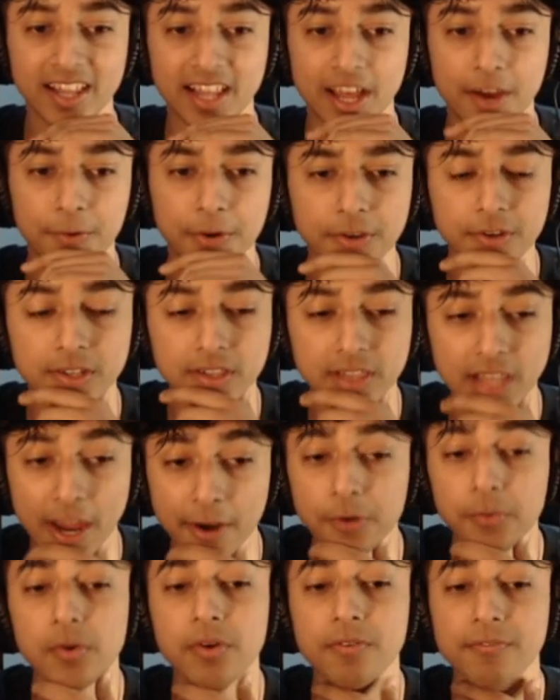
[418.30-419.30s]
Larry,
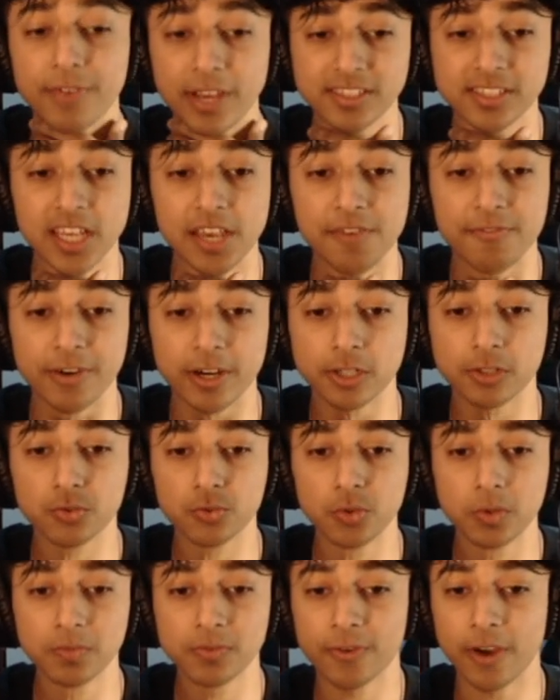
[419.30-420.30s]
Larry will investigate various
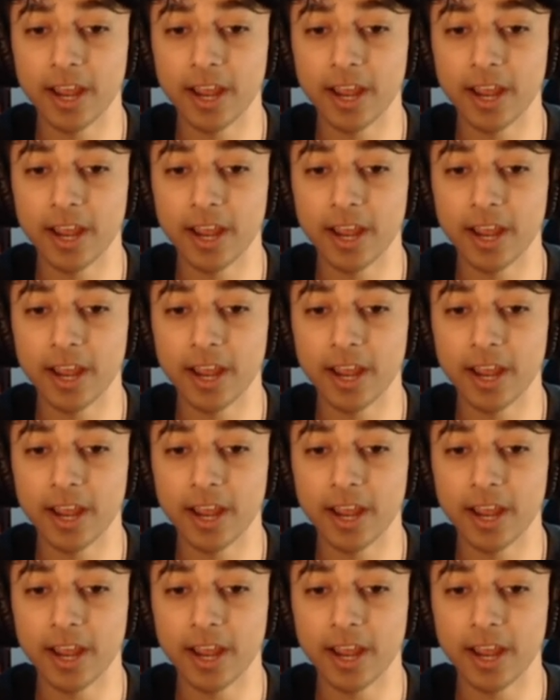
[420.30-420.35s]
rooms for